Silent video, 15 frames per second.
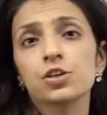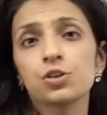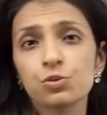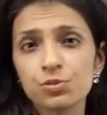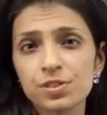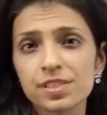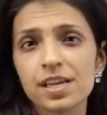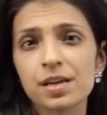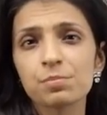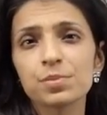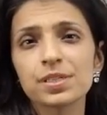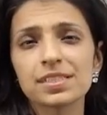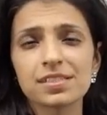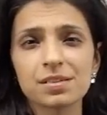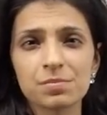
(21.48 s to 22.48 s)
used them,
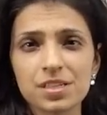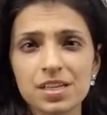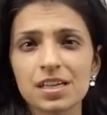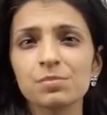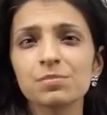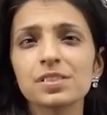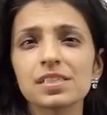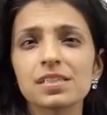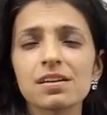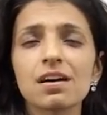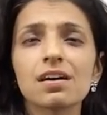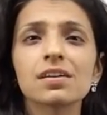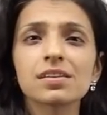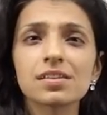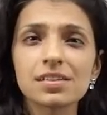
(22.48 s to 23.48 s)
but sometimes they are